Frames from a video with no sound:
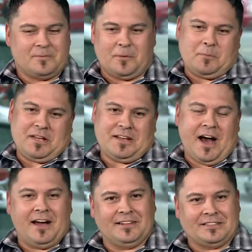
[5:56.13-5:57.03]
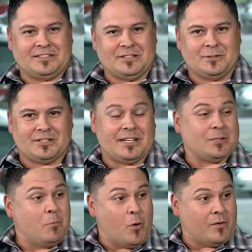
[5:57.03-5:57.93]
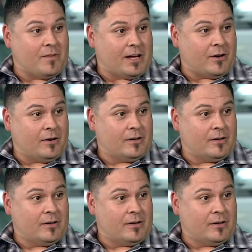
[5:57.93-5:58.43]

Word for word: For me, I like to use it as a motivator.